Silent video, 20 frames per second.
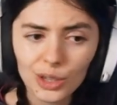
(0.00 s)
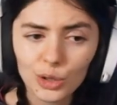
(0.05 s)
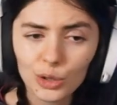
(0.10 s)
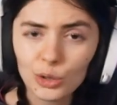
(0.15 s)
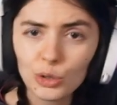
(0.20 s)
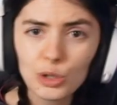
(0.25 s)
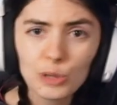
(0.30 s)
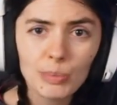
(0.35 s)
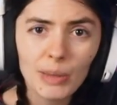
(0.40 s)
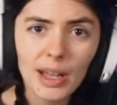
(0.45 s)

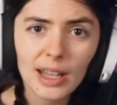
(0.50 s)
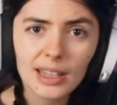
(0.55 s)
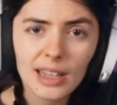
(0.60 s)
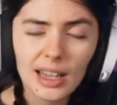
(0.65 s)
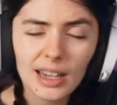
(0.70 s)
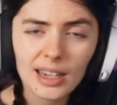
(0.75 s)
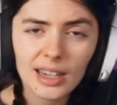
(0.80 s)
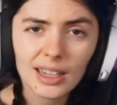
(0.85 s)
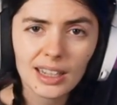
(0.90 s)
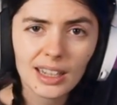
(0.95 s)
crew's back
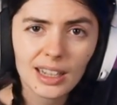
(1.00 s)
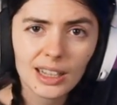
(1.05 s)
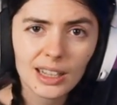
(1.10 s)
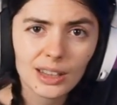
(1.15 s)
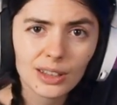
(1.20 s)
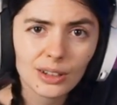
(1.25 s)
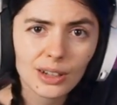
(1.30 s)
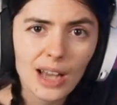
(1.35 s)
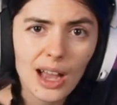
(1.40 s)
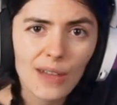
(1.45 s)
at it
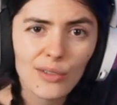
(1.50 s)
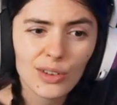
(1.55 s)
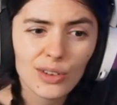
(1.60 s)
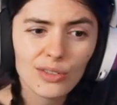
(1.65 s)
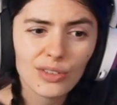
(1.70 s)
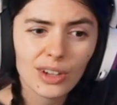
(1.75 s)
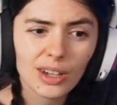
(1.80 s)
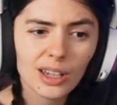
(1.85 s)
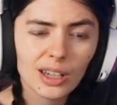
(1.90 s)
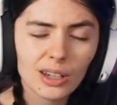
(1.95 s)
again. They're having
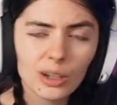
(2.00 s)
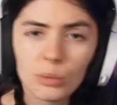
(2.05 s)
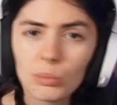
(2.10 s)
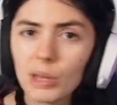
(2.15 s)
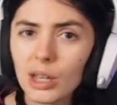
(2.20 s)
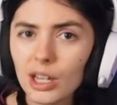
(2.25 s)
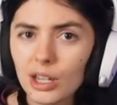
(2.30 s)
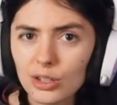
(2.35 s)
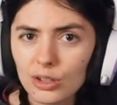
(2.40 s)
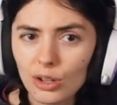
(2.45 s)
fun.
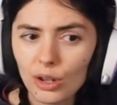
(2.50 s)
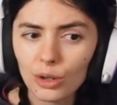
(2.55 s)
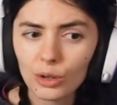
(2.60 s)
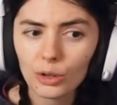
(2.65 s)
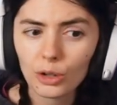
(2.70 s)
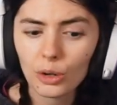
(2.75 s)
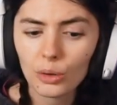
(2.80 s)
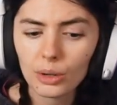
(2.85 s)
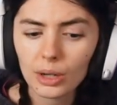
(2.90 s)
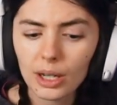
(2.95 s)
Omega's all
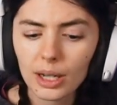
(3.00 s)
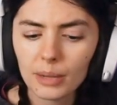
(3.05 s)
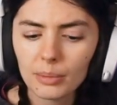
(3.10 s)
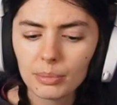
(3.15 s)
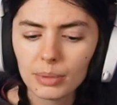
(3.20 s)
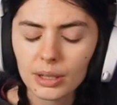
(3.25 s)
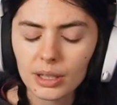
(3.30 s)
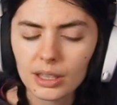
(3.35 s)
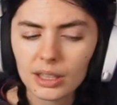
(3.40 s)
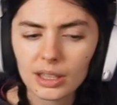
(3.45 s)
grown
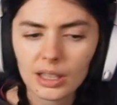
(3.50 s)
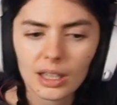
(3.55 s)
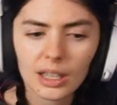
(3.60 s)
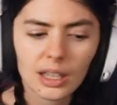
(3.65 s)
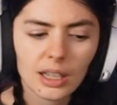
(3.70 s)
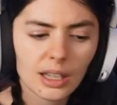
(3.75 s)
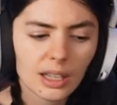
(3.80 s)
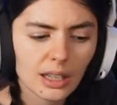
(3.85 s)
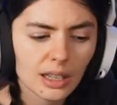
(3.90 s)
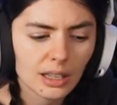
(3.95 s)
up
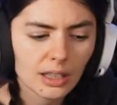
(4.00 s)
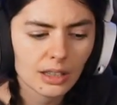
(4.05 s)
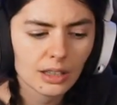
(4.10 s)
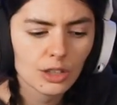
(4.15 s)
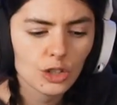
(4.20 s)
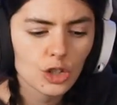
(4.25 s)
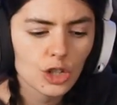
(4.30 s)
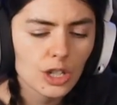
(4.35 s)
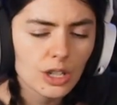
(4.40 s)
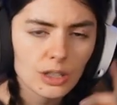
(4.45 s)

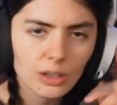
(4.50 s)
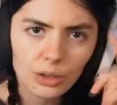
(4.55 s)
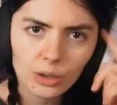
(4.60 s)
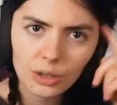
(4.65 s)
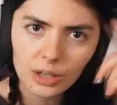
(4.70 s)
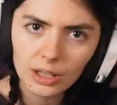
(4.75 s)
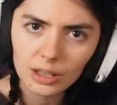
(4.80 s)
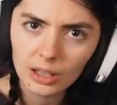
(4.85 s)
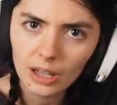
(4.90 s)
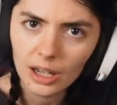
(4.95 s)
and she's
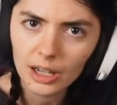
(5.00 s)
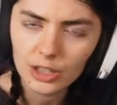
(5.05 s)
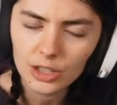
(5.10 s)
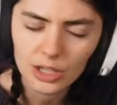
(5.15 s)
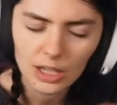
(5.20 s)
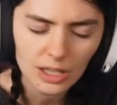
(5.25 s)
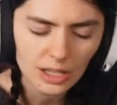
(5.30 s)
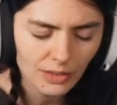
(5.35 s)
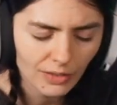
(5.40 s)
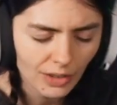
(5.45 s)
learning
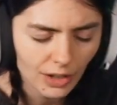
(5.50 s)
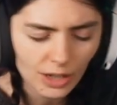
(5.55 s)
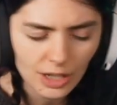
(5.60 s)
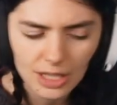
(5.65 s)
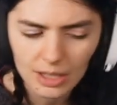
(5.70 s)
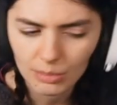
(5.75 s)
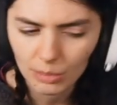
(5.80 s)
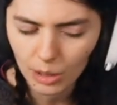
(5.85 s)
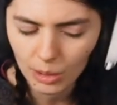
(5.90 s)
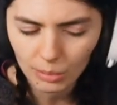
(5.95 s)
lots, has a very
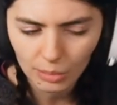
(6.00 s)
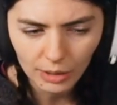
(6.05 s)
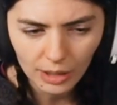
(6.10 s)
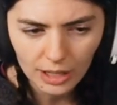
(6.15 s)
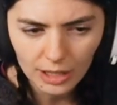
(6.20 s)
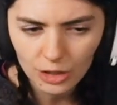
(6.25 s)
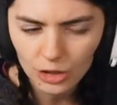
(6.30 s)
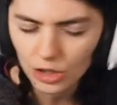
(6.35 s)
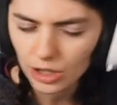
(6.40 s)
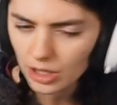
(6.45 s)
smart
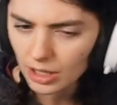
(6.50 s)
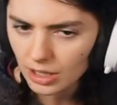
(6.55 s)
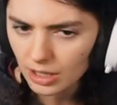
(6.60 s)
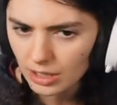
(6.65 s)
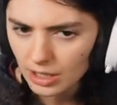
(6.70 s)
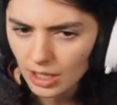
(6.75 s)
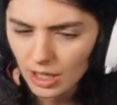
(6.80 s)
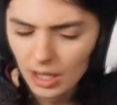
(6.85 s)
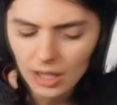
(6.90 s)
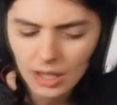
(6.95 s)
brain. She
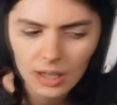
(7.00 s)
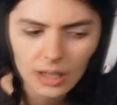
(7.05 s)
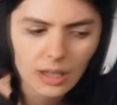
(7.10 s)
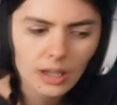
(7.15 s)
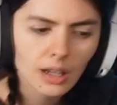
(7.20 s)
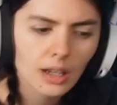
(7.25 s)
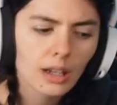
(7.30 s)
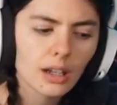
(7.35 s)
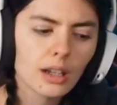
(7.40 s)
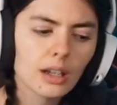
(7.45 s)
is
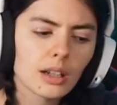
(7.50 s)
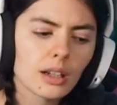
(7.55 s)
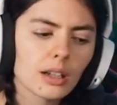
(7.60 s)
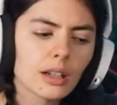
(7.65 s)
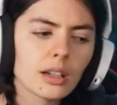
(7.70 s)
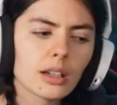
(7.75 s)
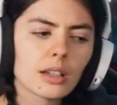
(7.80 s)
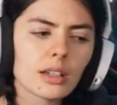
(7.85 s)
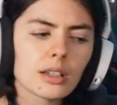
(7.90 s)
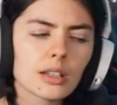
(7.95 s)

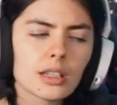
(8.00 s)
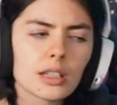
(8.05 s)
uh,